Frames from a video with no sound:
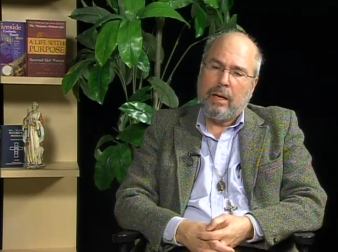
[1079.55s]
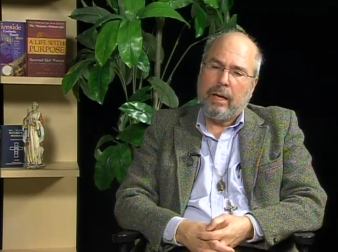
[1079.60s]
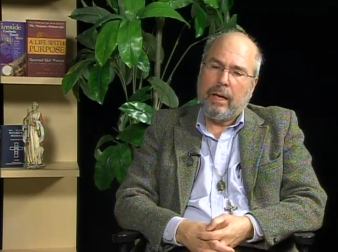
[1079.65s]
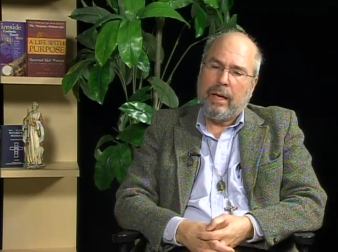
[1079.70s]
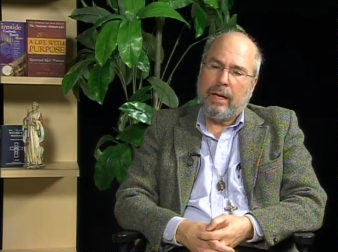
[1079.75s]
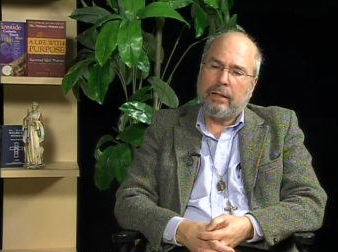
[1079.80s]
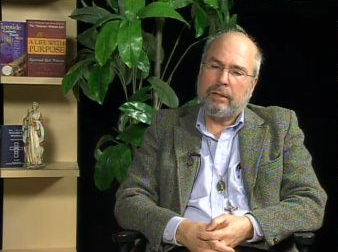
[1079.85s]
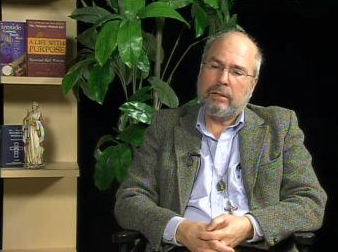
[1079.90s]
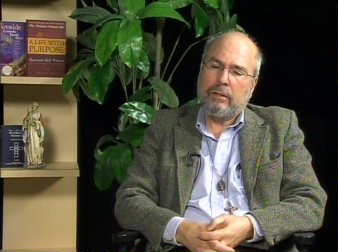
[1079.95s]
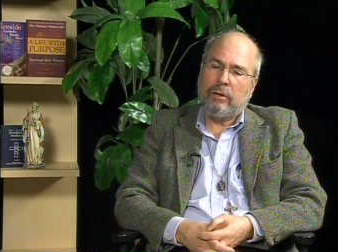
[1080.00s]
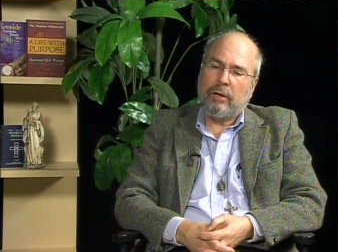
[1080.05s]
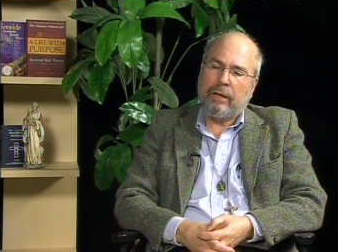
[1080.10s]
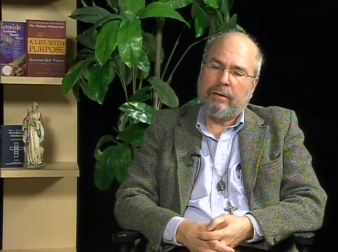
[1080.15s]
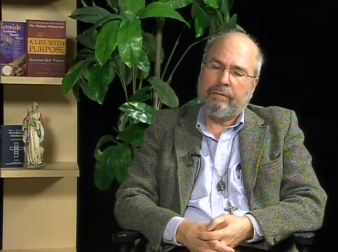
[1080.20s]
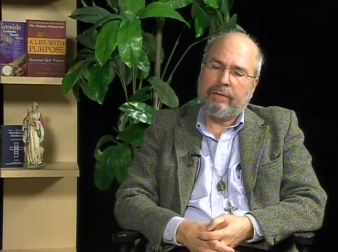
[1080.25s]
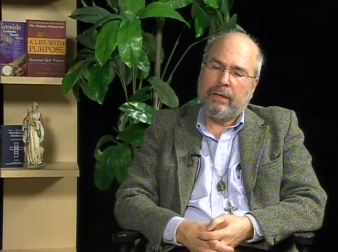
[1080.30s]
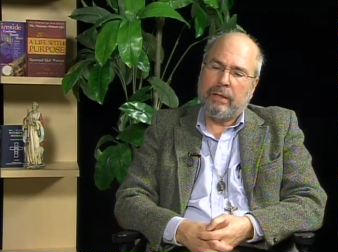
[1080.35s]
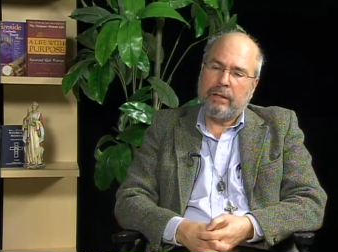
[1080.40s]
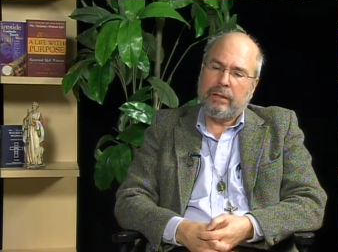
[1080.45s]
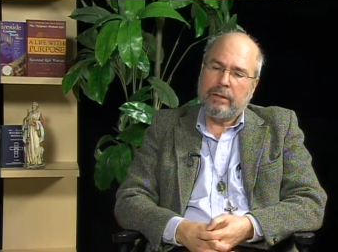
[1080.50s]
And so I
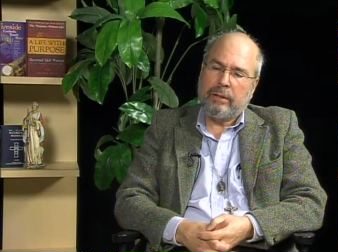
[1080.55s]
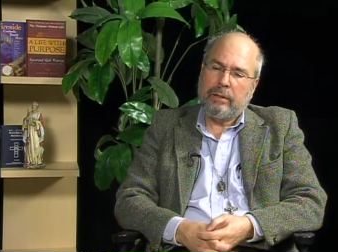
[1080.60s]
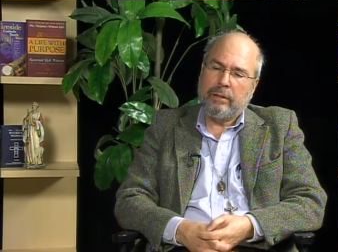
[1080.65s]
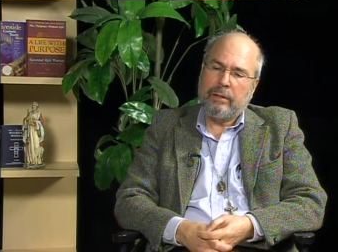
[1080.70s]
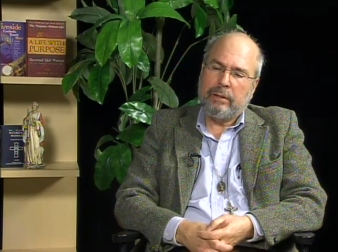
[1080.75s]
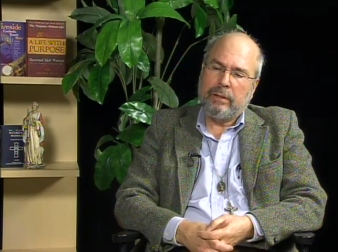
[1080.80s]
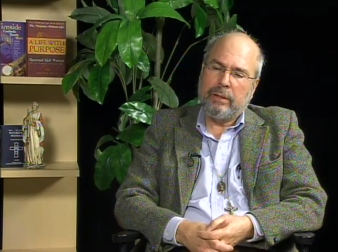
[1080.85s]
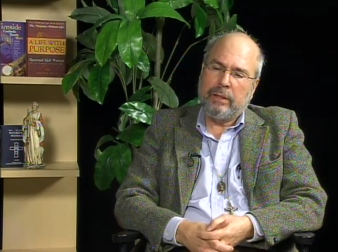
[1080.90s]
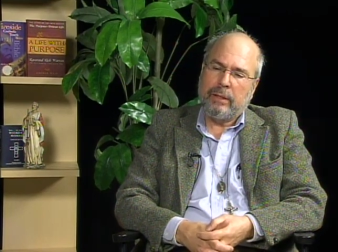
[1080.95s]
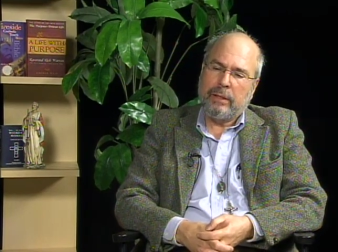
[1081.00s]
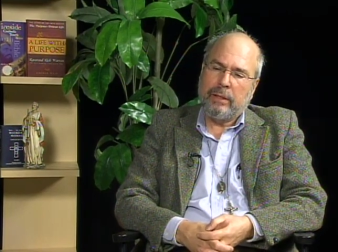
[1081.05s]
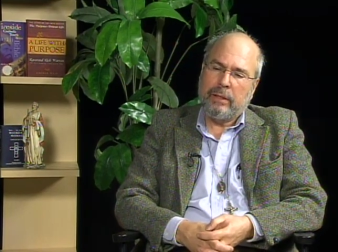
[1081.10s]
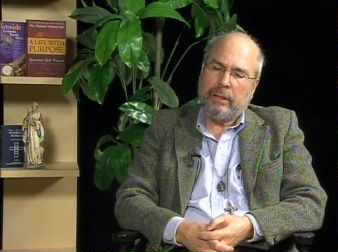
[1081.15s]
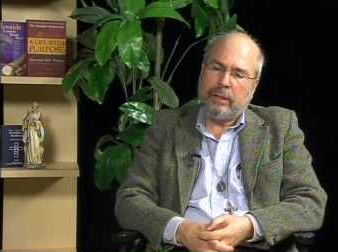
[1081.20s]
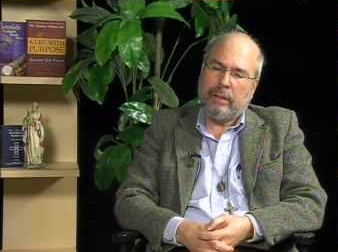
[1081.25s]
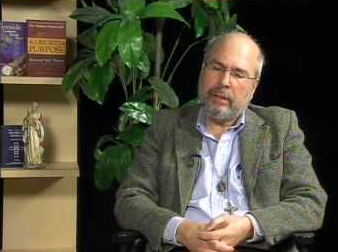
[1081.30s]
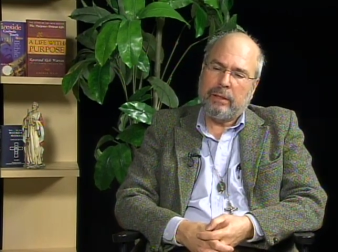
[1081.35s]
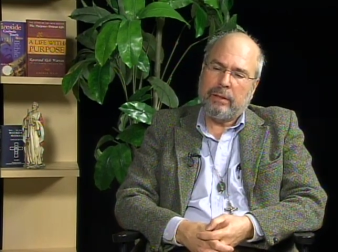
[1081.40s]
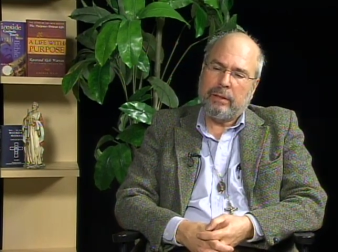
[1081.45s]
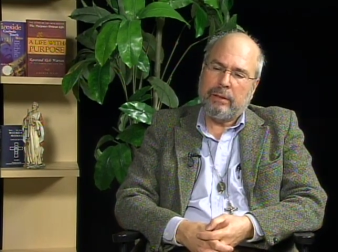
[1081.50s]
fell into the
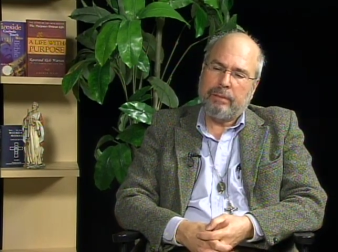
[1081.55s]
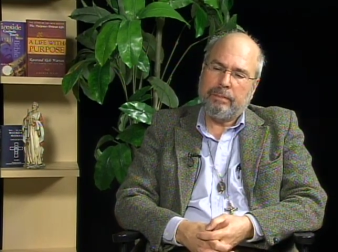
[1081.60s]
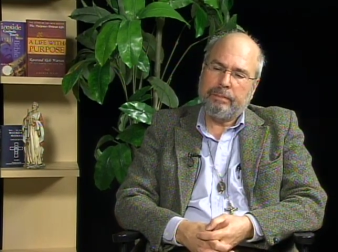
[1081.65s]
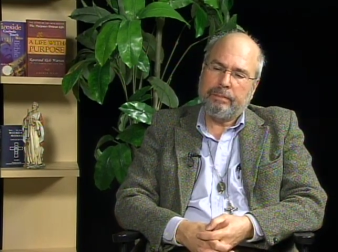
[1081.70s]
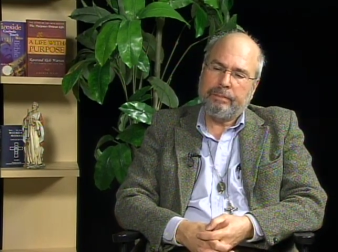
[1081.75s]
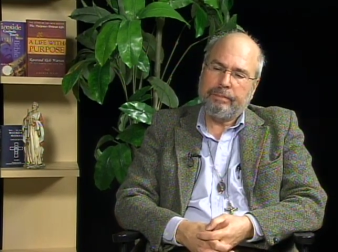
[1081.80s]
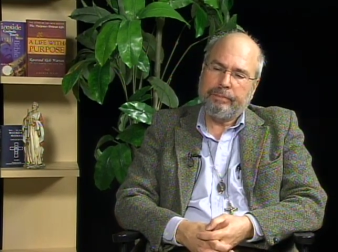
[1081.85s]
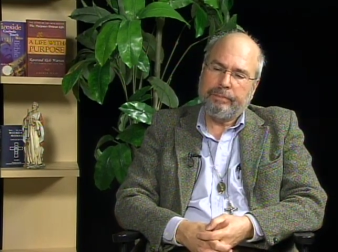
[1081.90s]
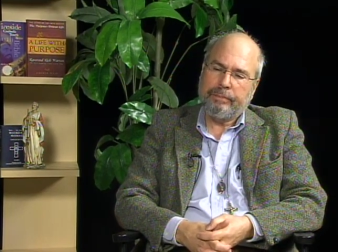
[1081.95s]
um,